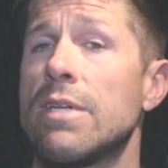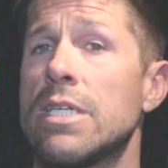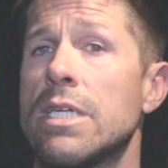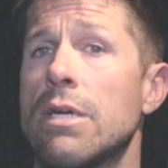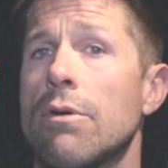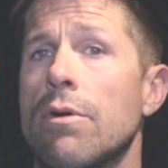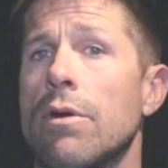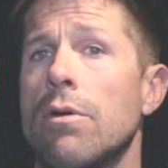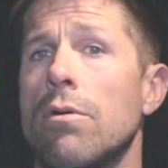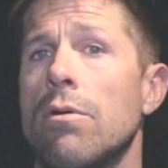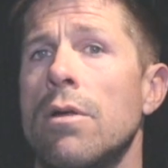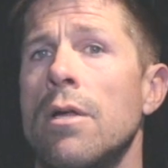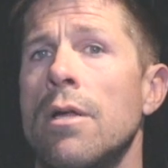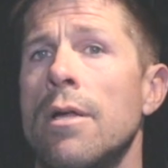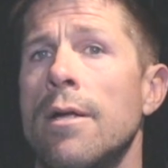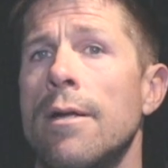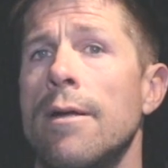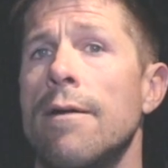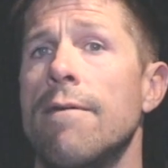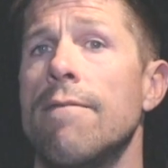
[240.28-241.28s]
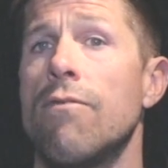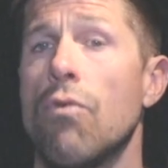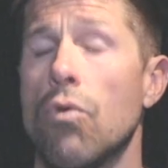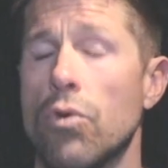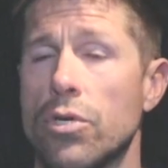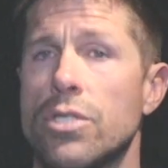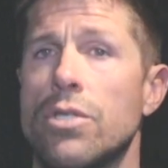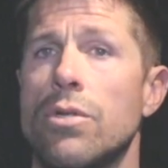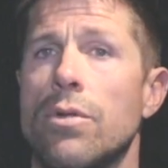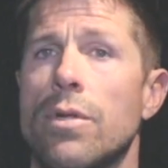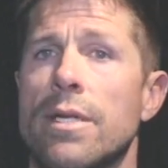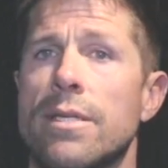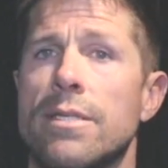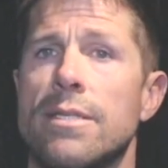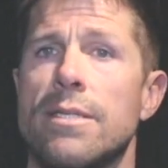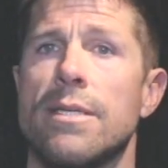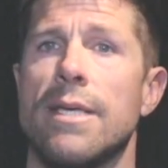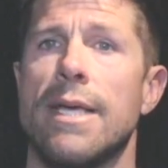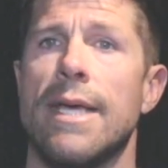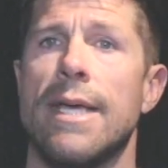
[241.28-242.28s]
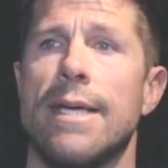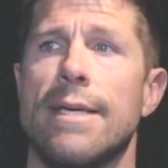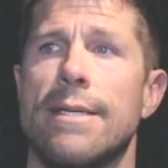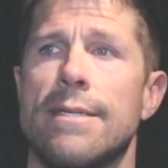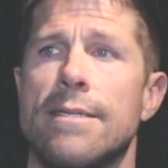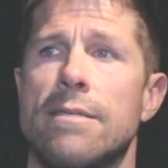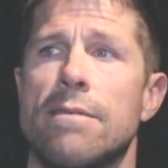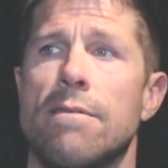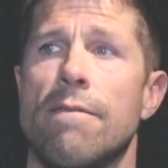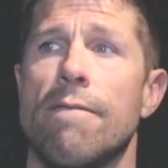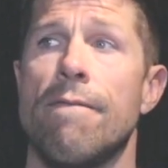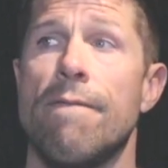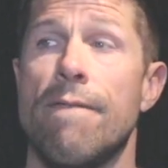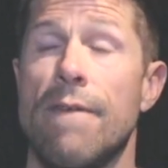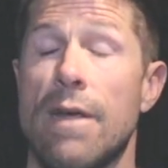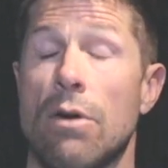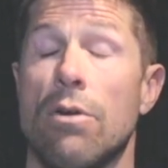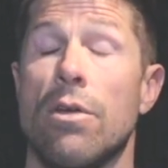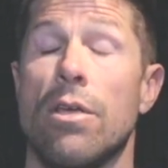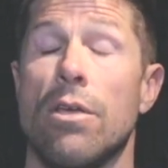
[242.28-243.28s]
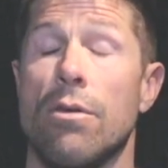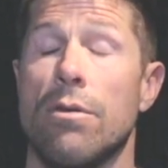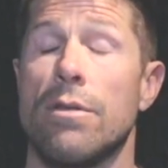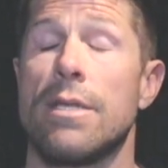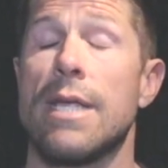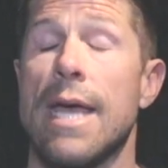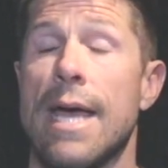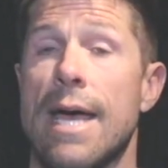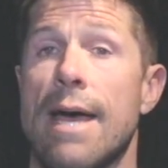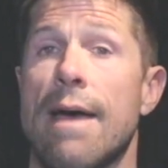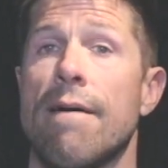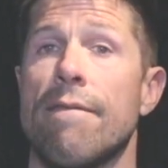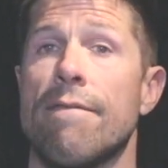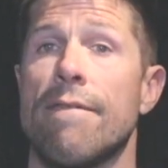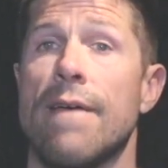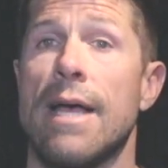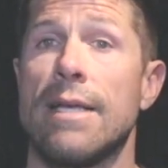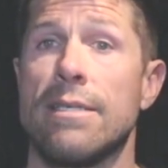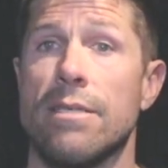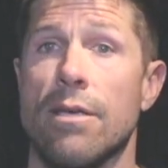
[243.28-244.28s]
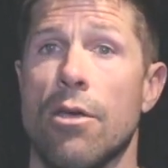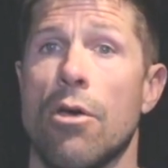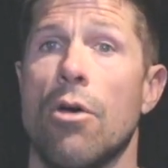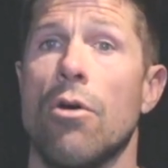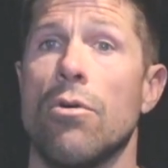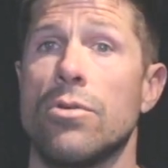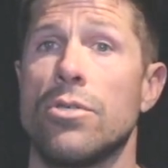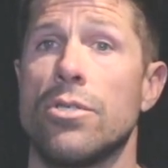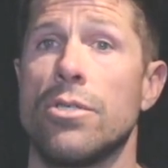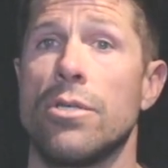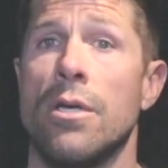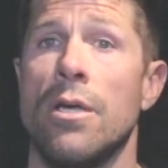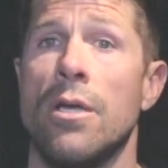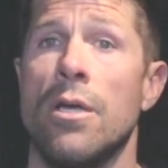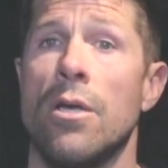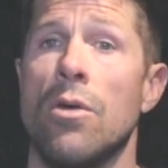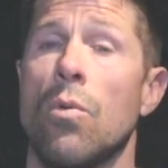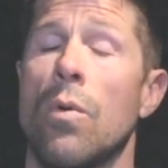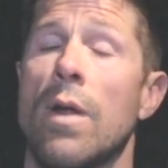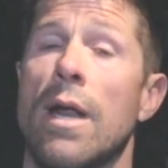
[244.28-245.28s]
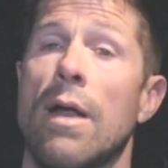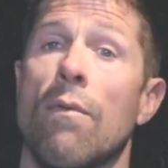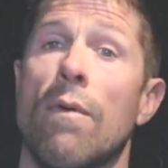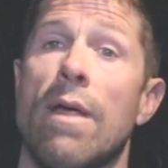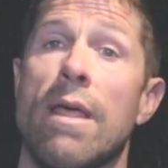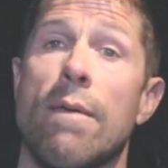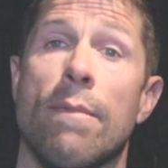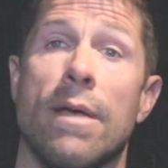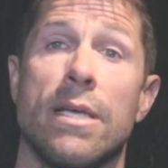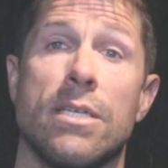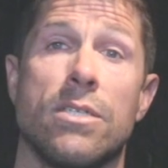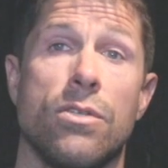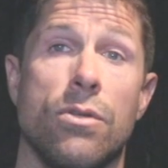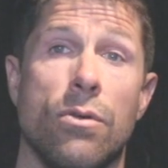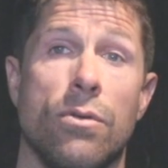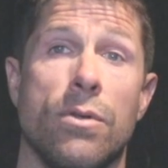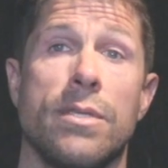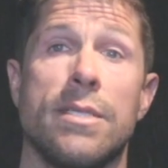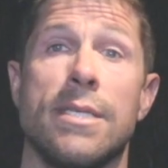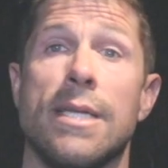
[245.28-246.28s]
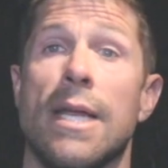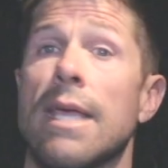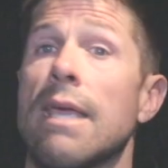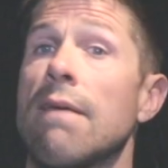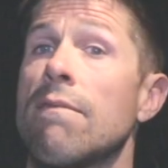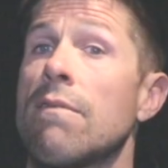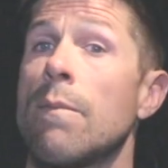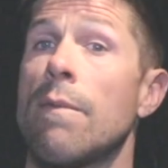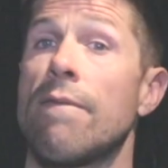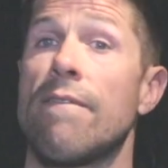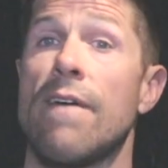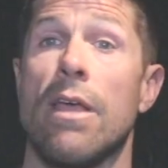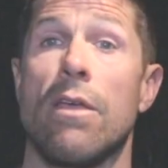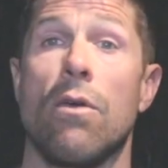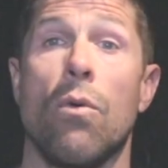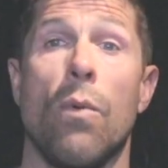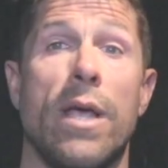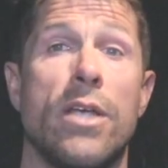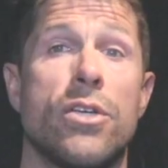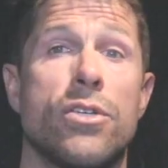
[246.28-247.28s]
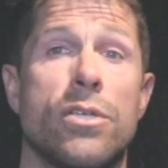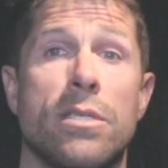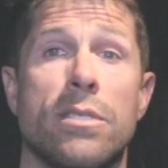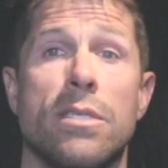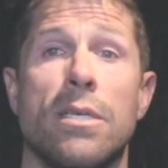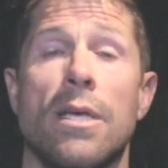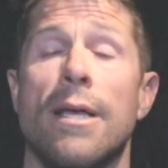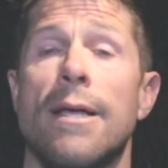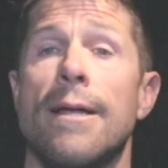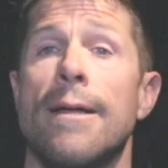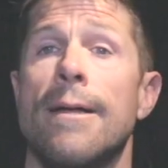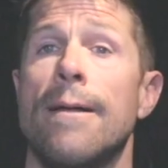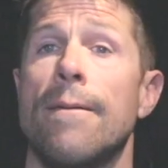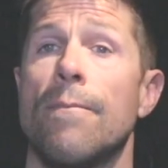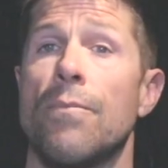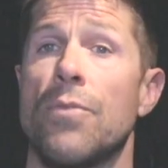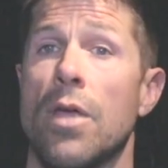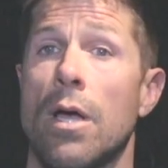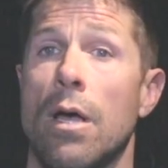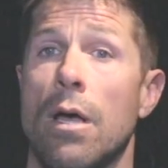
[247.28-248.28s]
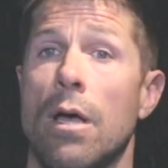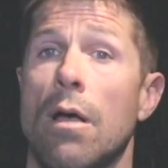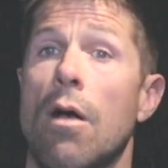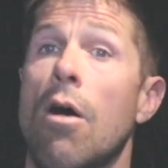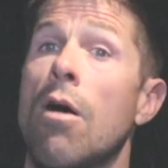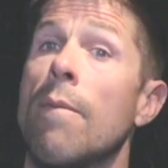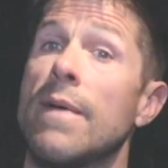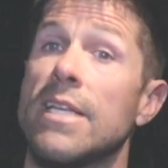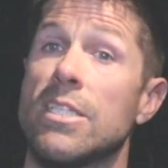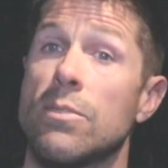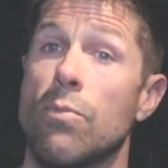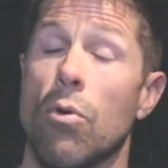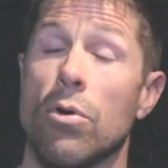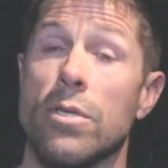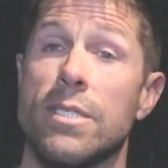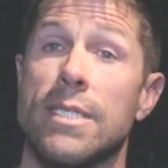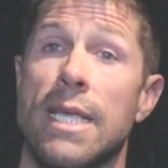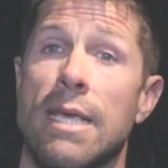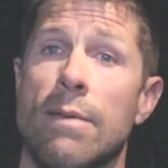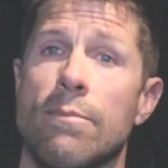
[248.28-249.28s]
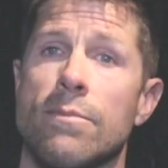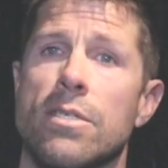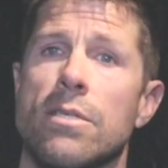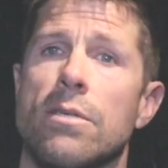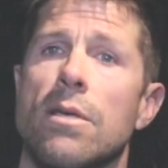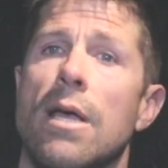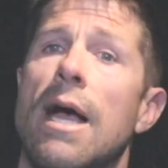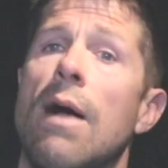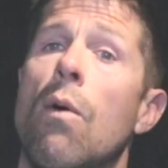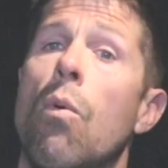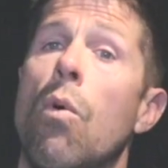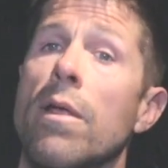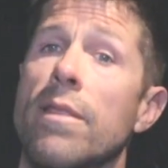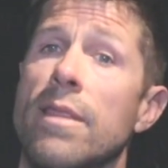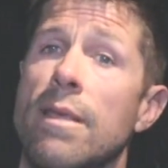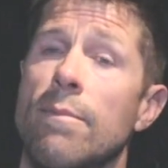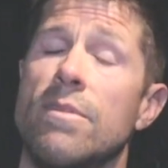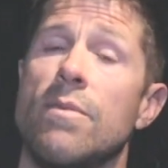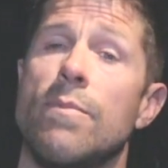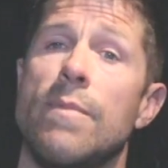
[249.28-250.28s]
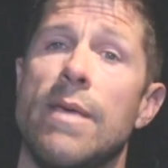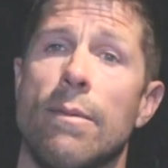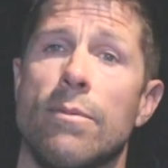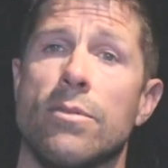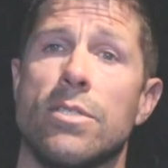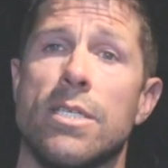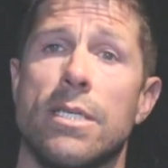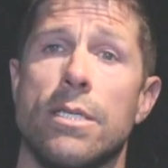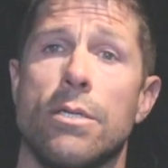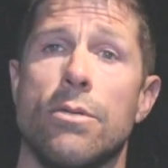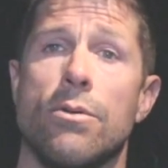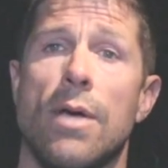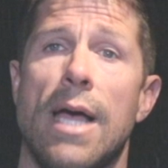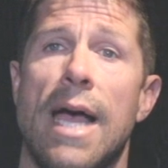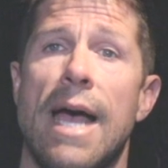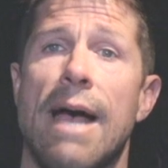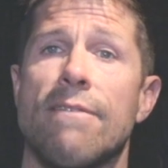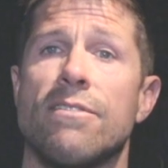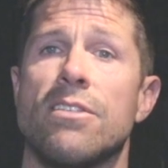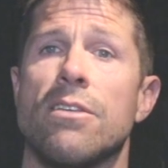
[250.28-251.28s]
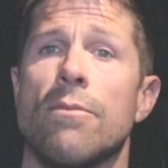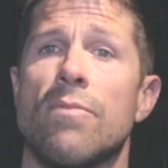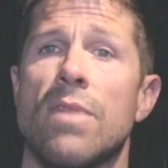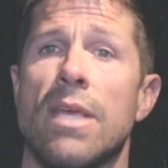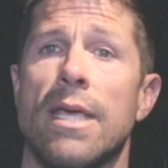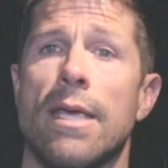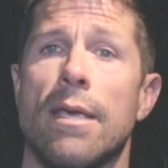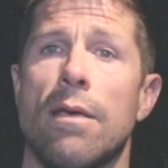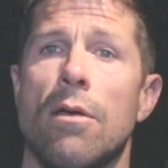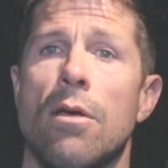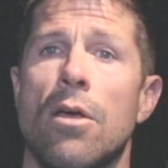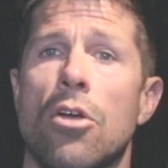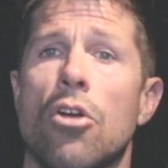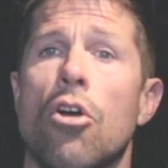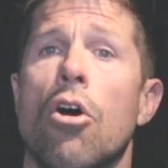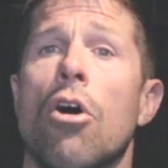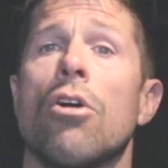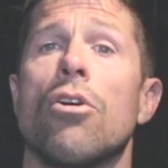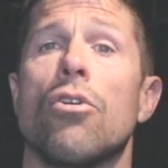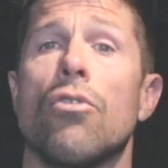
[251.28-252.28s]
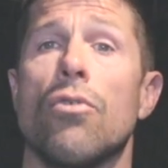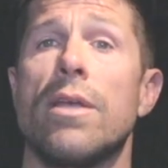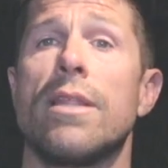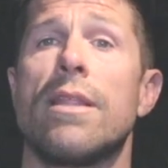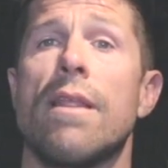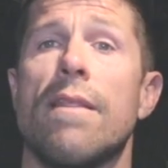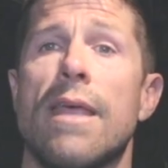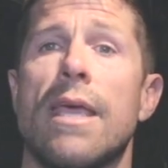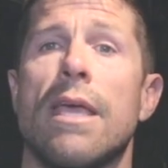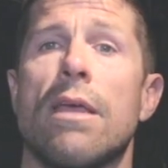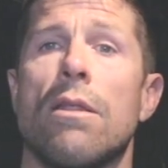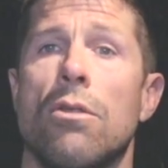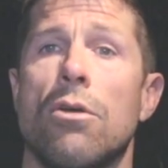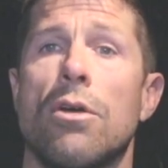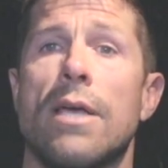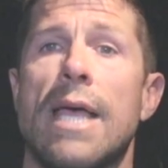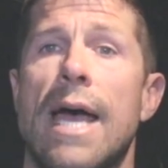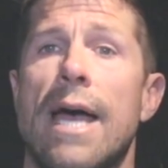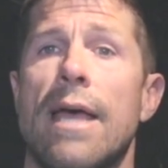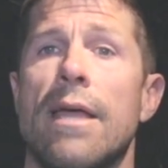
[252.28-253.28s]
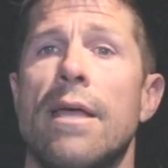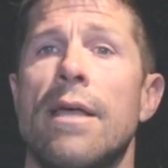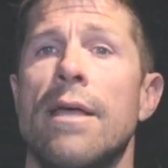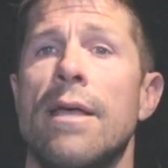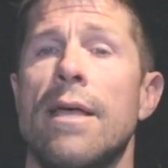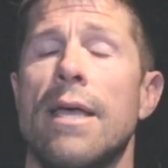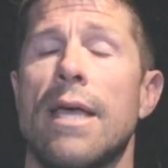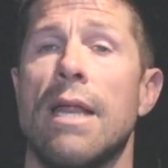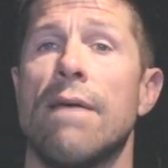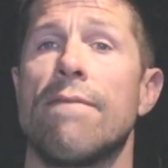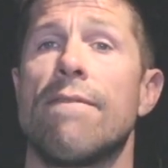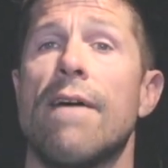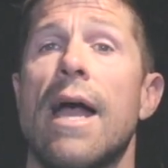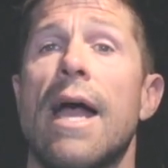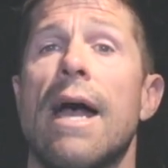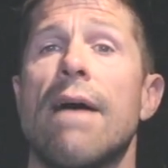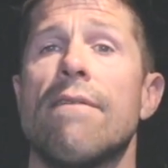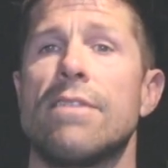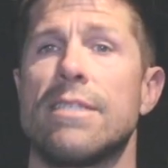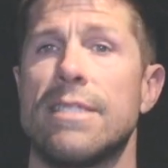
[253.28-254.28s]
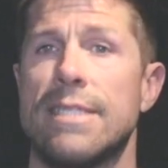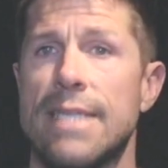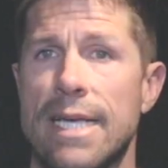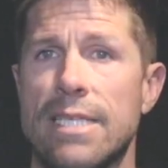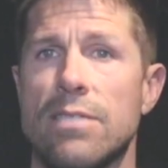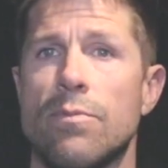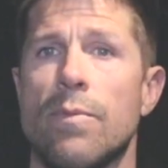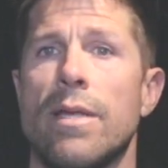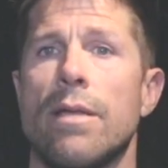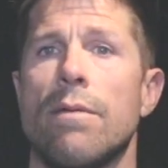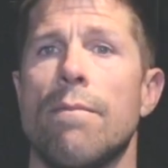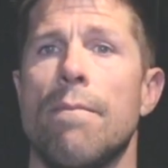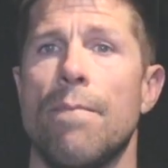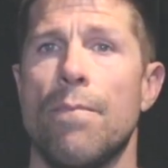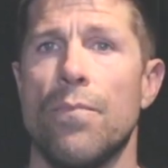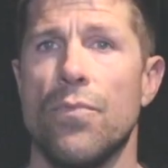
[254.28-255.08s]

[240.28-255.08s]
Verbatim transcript: material for students is very good to have as a coach. When I rate my students and I give them evaluations uh, on my sports teams, I want them to be able to have something concrete that they can look at. And if I have assessment